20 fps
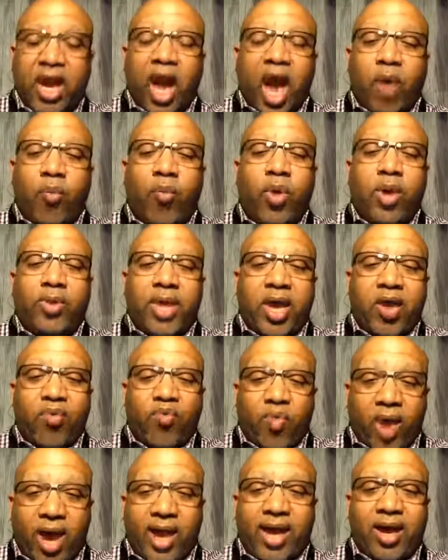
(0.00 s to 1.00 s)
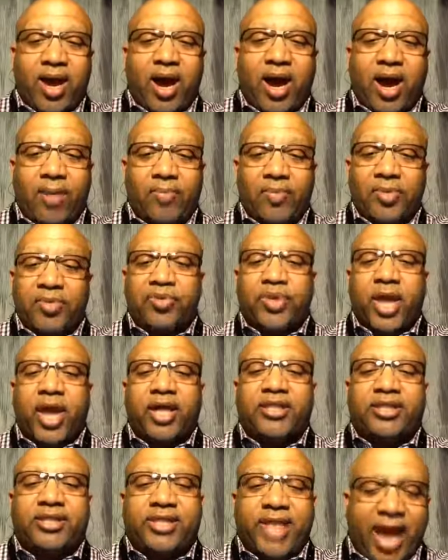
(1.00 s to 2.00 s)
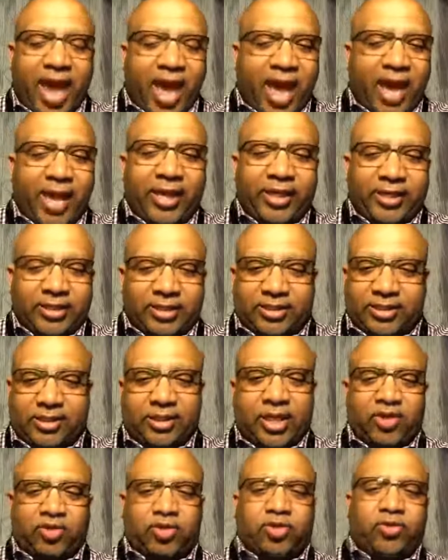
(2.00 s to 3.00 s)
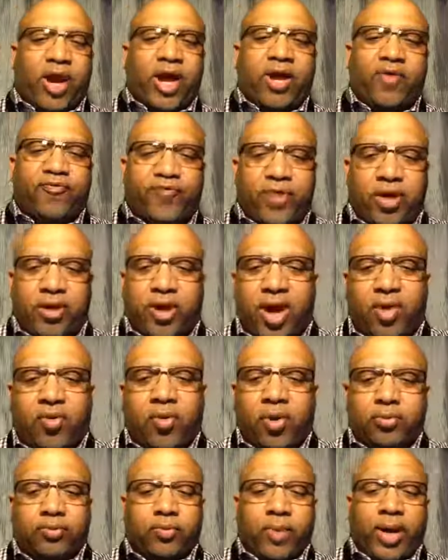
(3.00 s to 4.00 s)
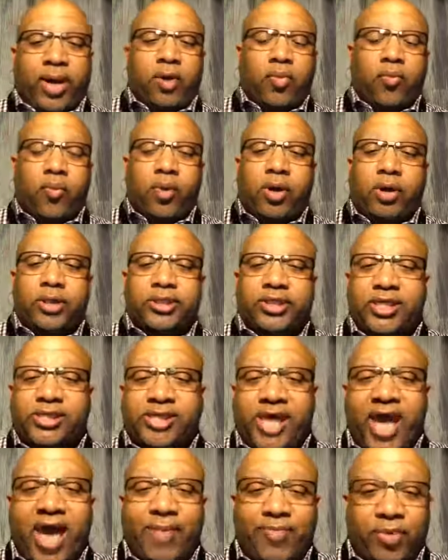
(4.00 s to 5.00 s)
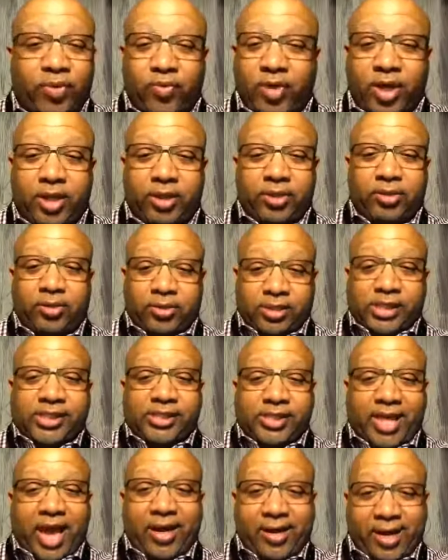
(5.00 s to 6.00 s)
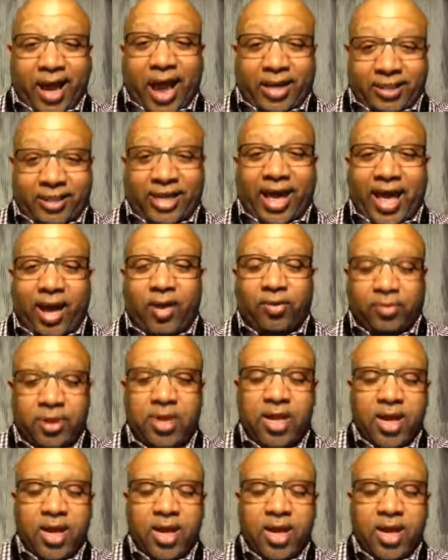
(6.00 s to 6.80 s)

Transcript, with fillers: And when they wake up, they're dazed. They're trying to figure out what in the world just happened. Well, just got knocked out.